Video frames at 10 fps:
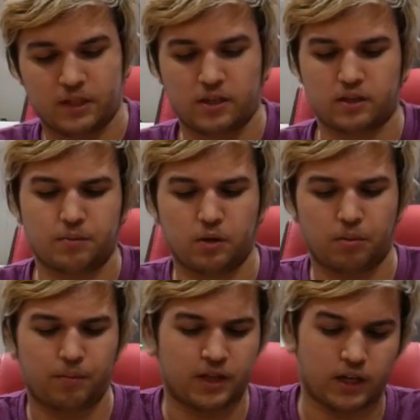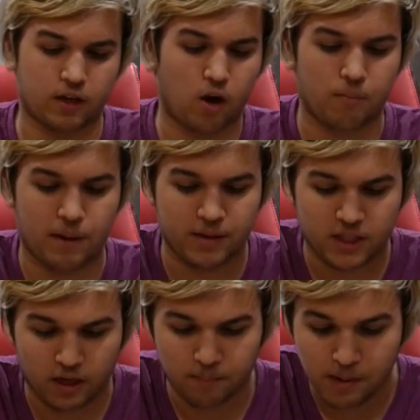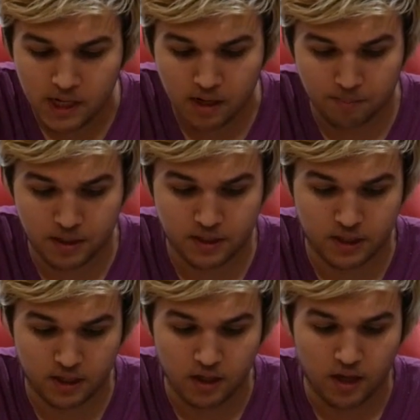Now, some of you are probably thinking, oh, maybe it's like a media PC.